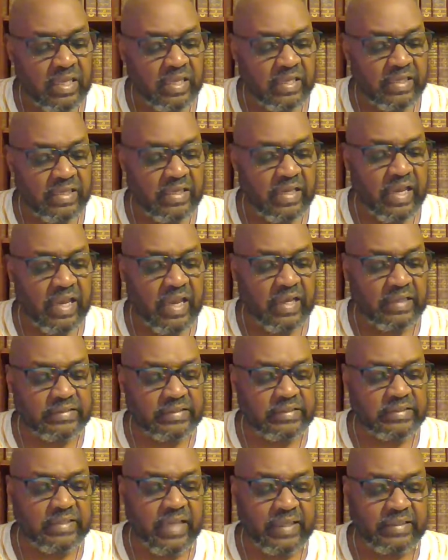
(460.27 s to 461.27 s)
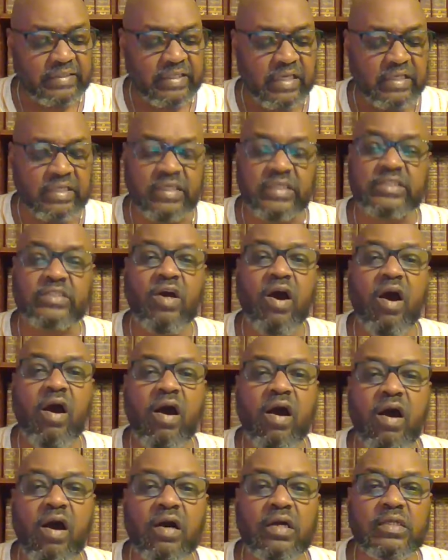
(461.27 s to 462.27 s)
Yes, I tell you, it's
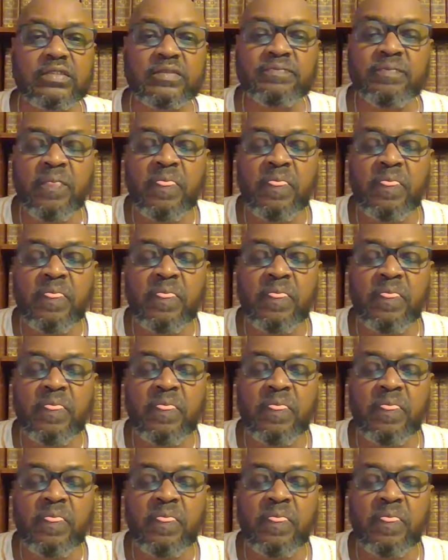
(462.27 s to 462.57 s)
hard